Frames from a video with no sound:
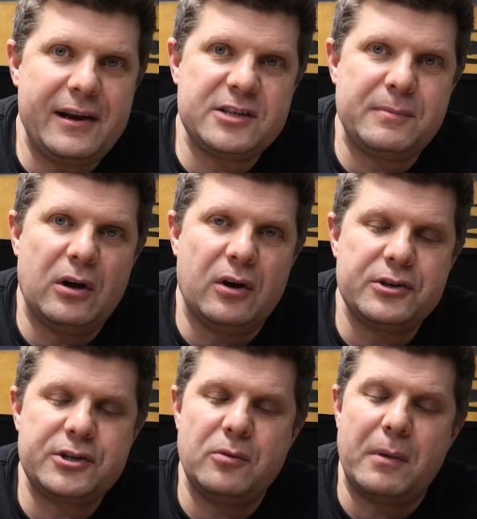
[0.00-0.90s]
leads me
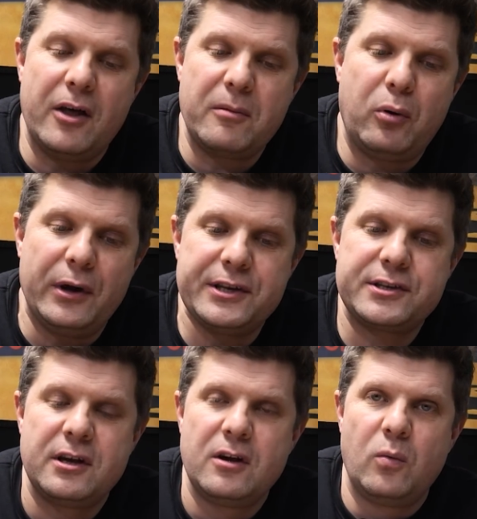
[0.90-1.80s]
on to my other
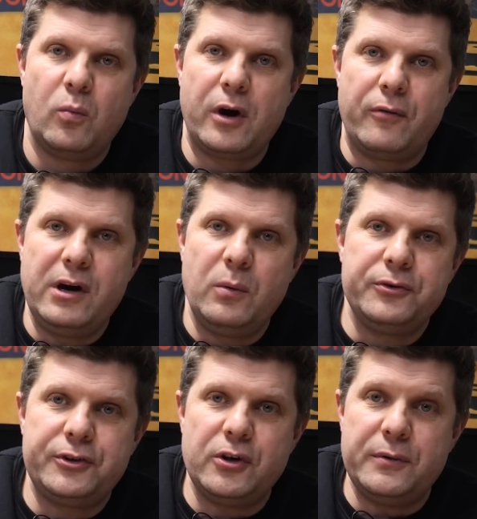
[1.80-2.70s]
points. What I really
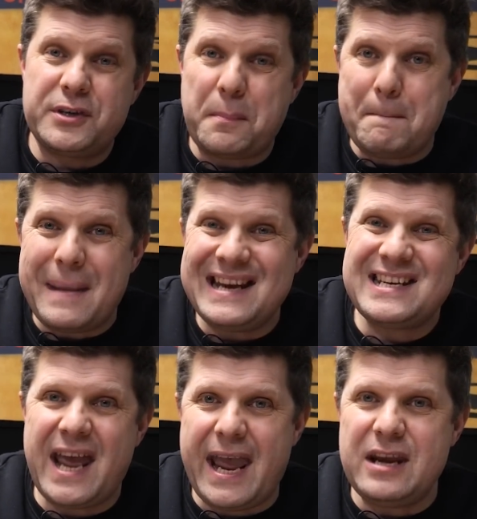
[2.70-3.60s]
want to do is just
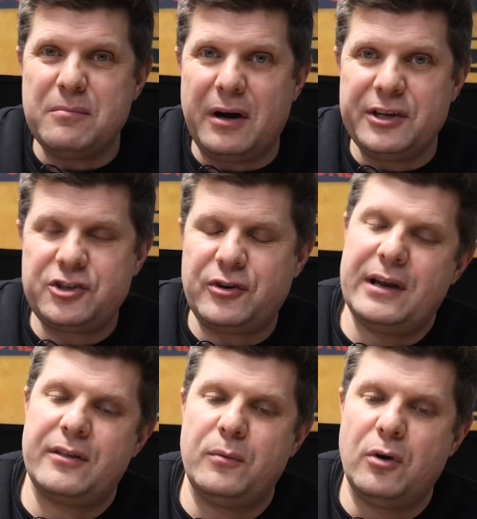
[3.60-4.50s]
maintain my
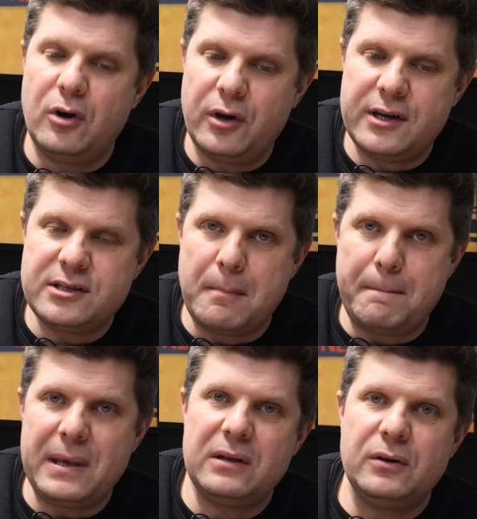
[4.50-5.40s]
strength. I'm not looking to
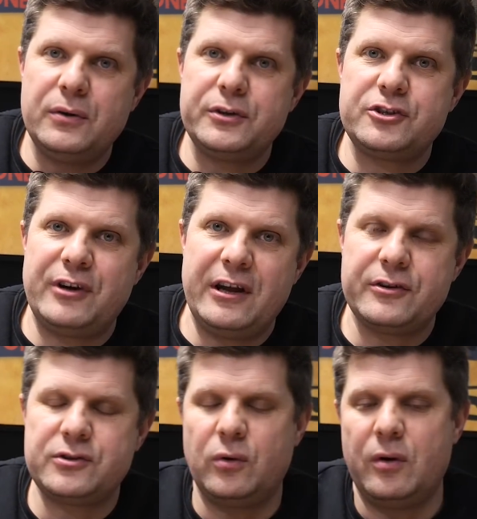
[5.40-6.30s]
build strength
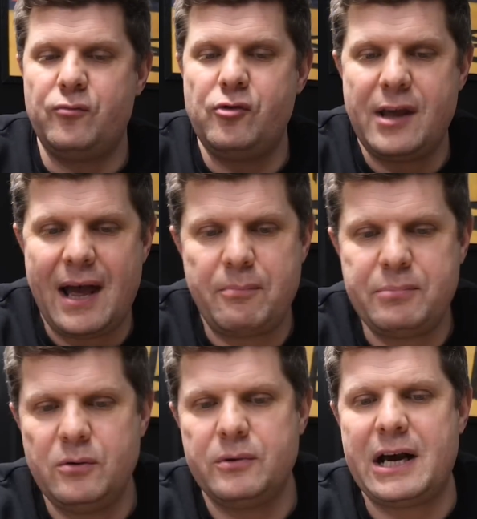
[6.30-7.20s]
at all. I'm really
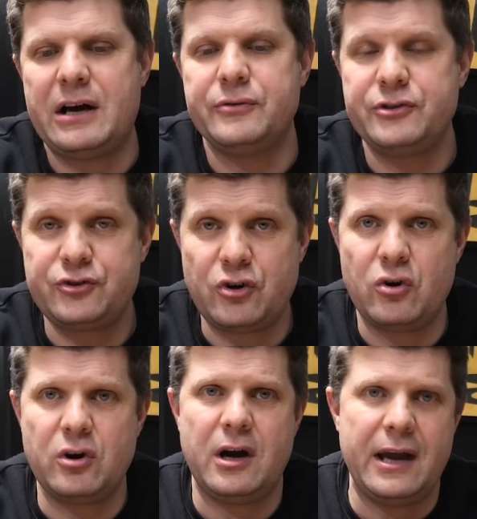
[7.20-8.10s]
happy with how
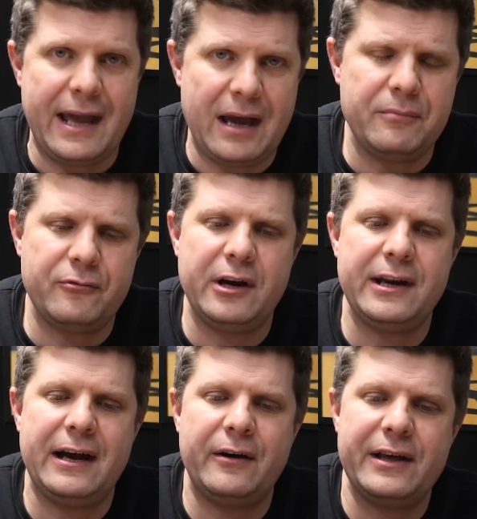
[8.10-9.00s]
strong I am right
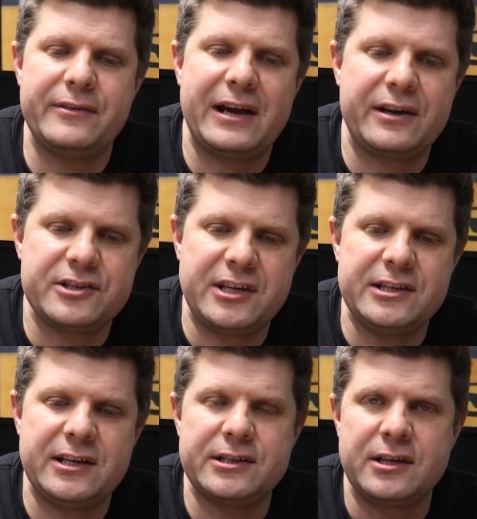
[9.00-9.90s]
now. That can stay
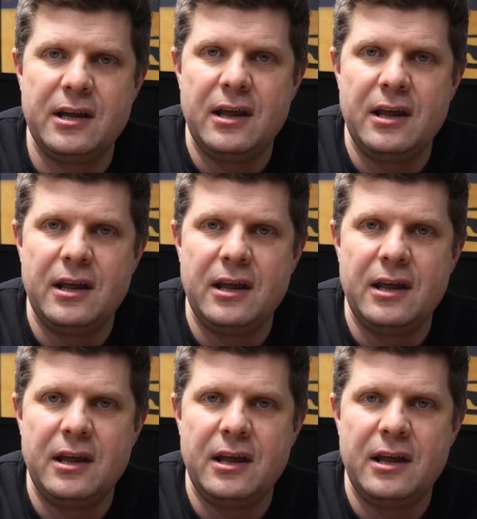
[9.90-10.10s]
as it is.